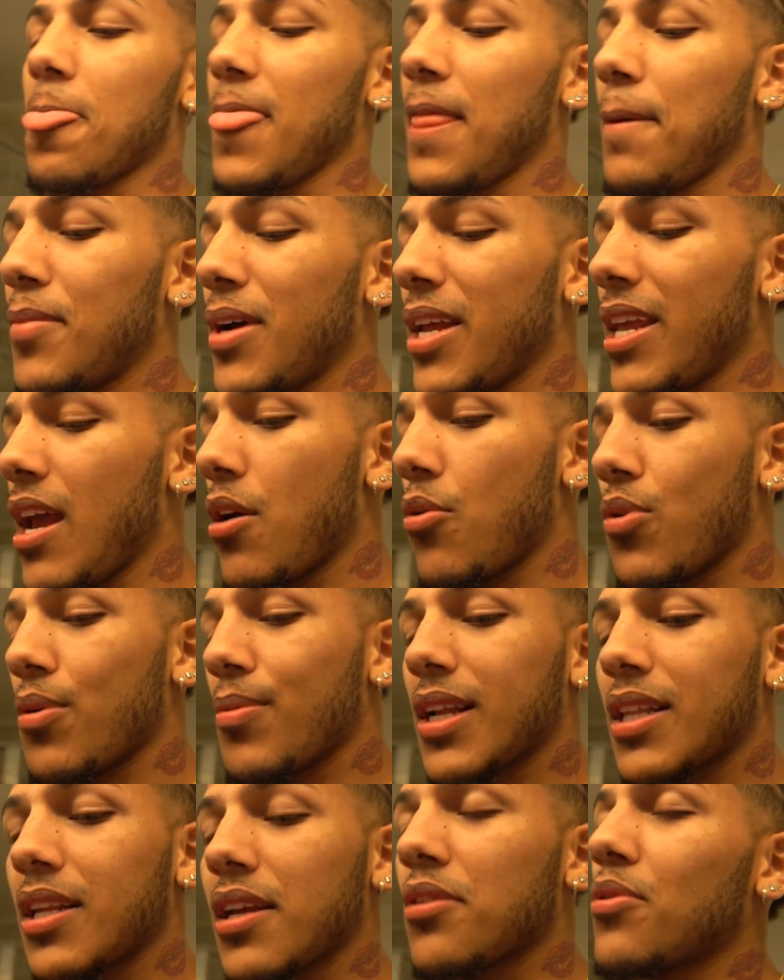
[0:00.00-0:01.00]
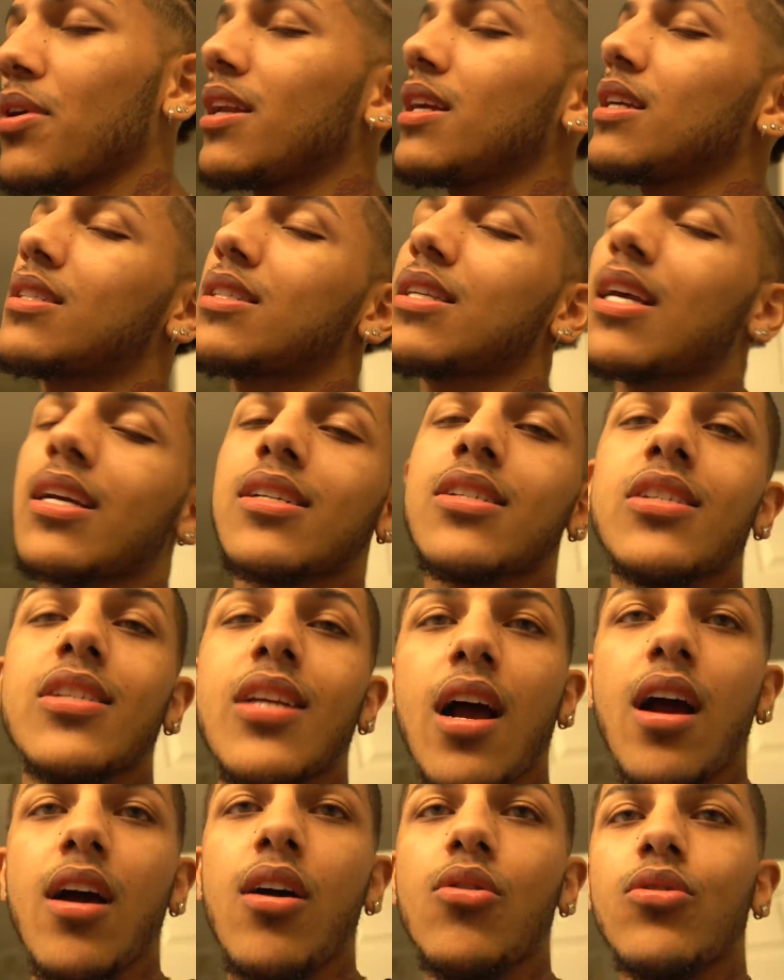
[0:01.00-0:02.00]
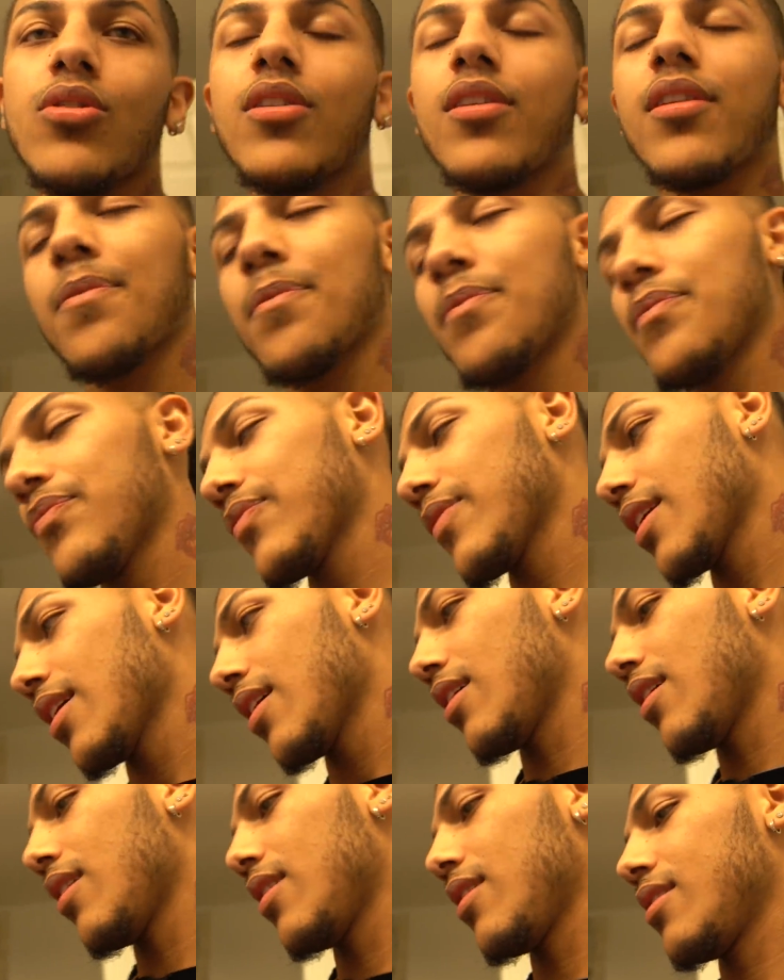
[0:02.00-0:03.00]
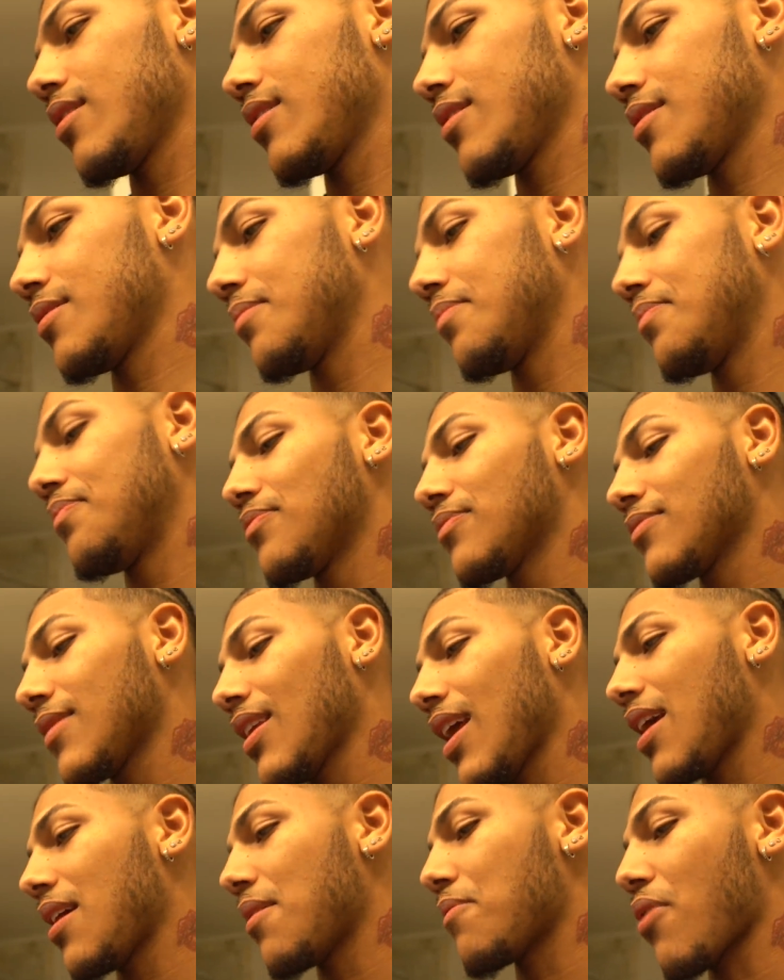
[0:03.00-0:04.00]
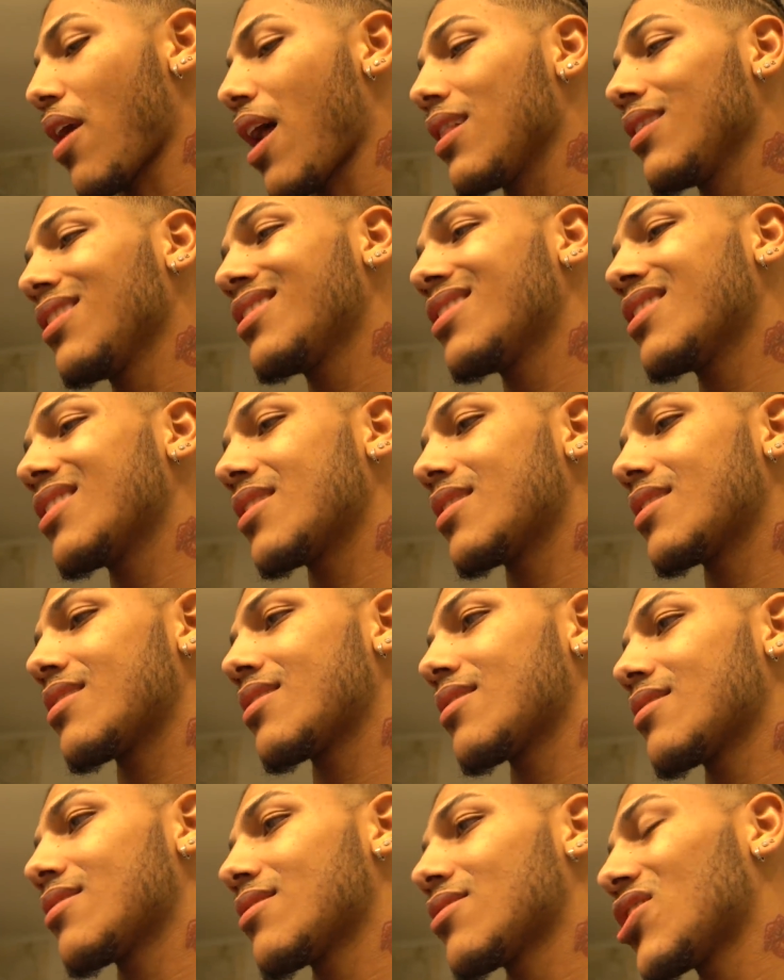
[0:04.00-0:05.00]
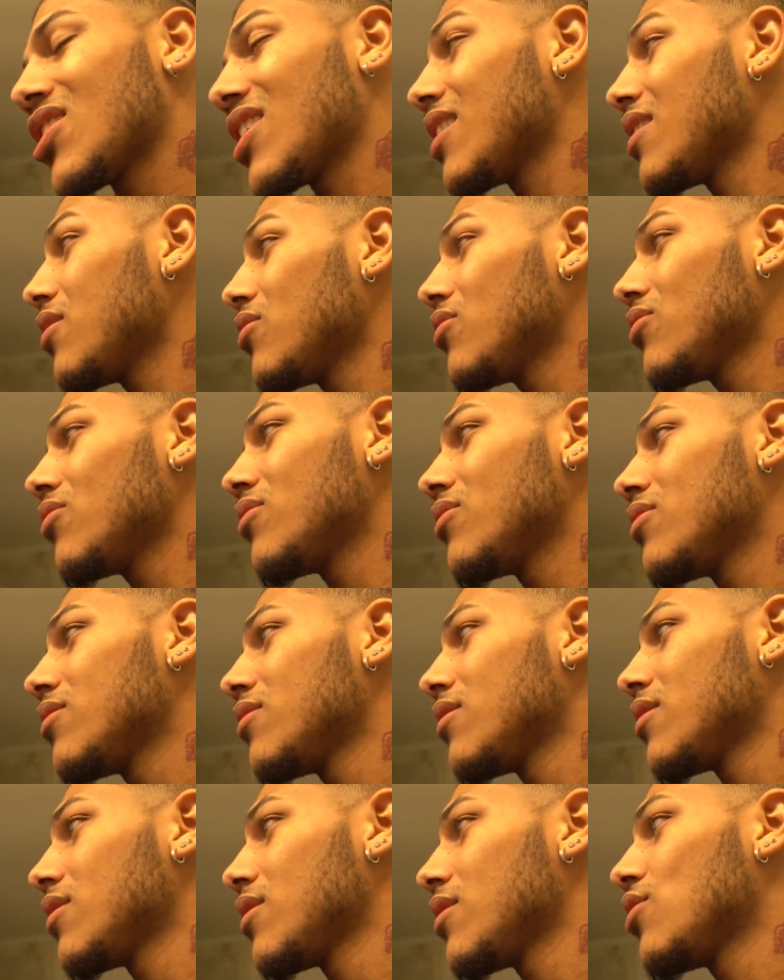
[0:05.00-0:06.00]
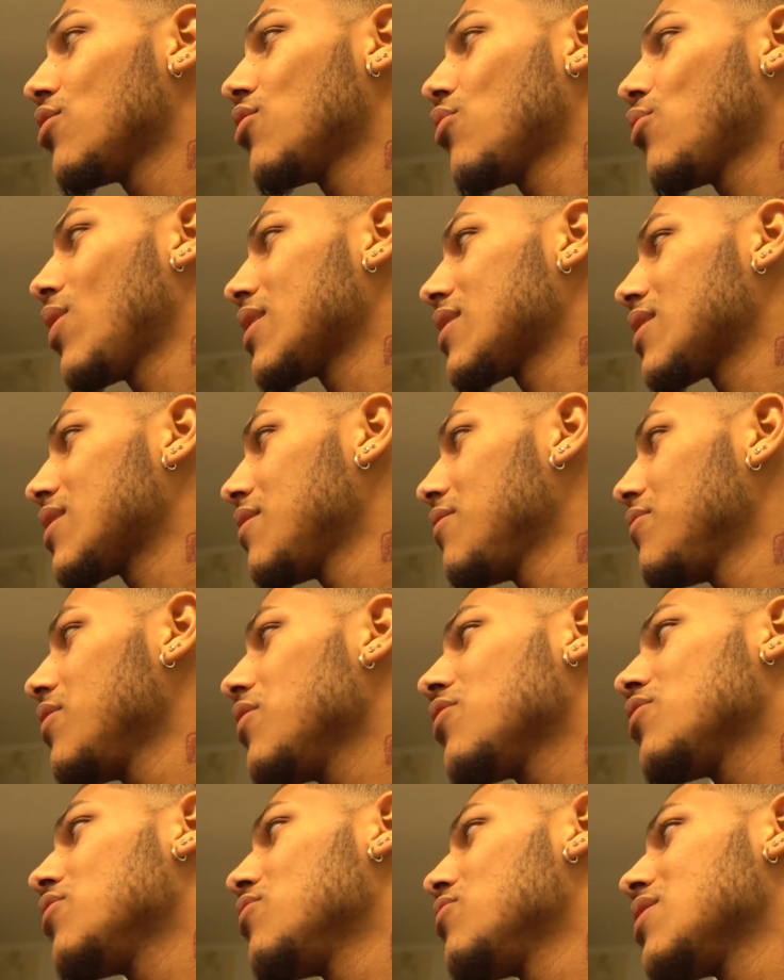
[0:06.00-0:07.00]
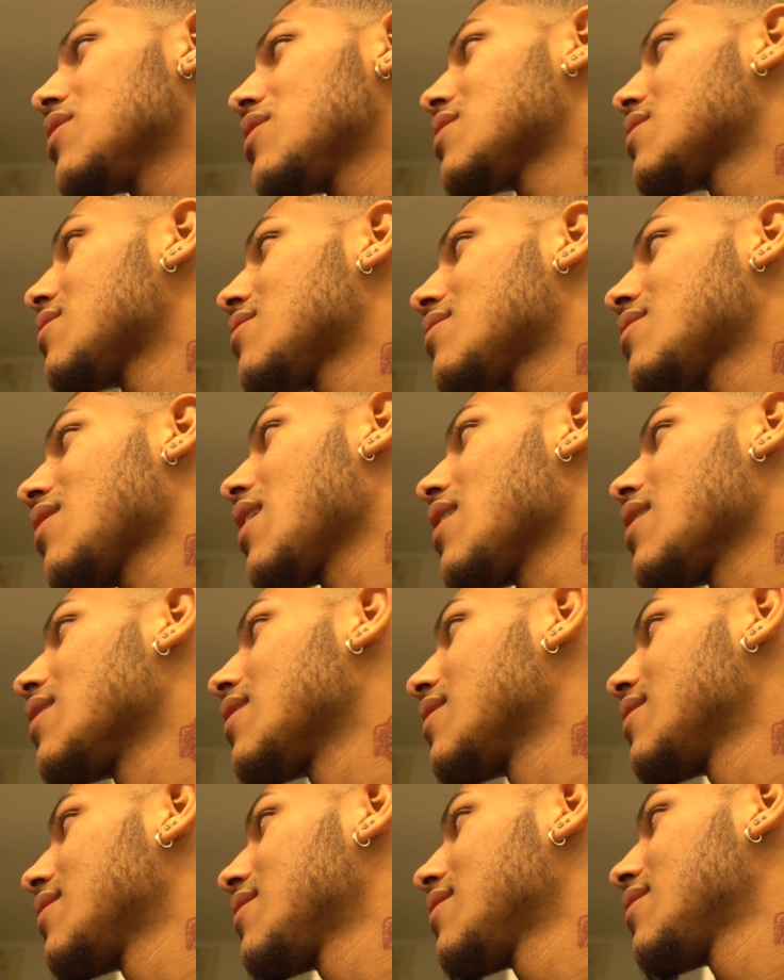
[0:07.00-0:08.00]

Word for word: um, but yeah, we're about to get ready and take a shower. Um, and probably just chill. You know, watch TV or you just tired.